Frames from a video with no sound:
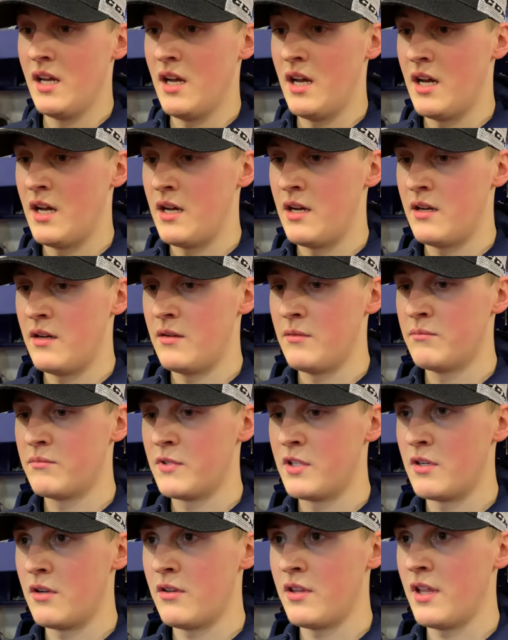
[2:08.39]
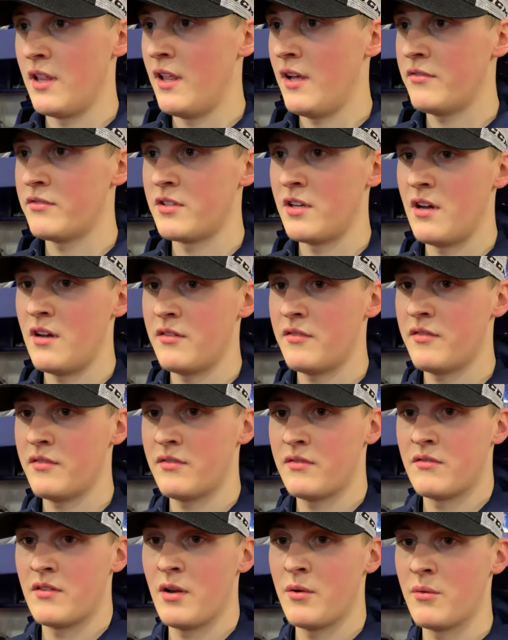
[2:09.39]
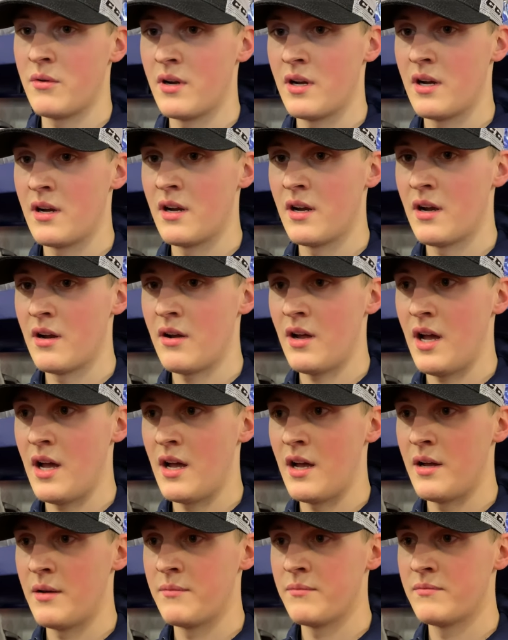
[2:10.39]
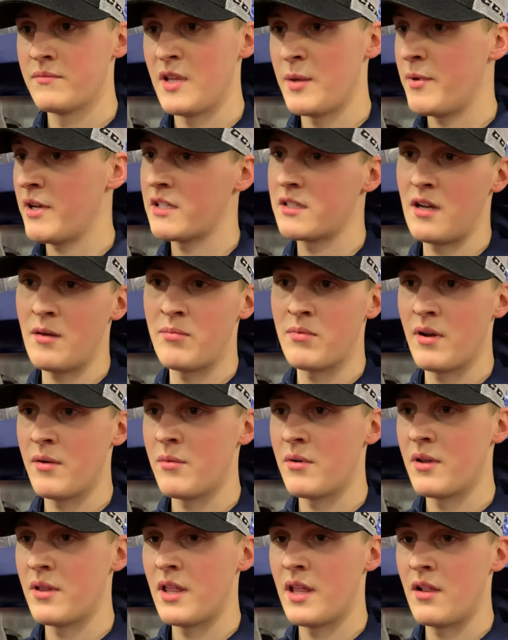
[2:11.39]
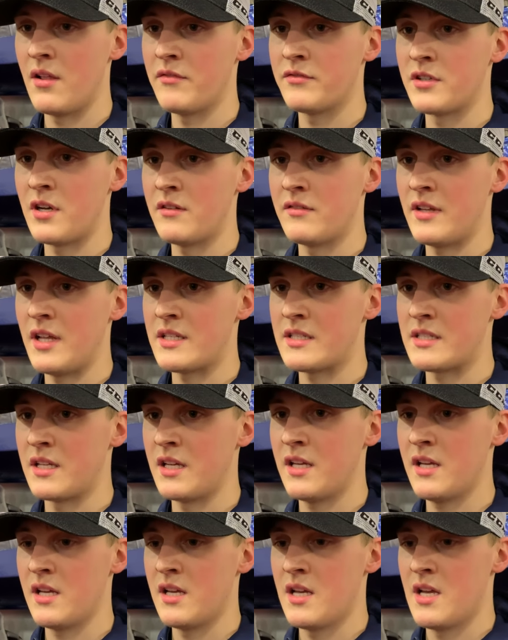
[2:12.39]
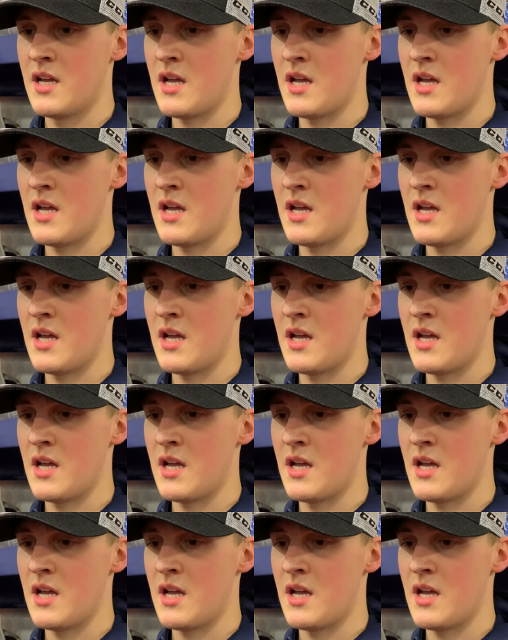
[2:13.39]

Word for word: Um, you know, they left off right where um, they picked up right where they left off last night.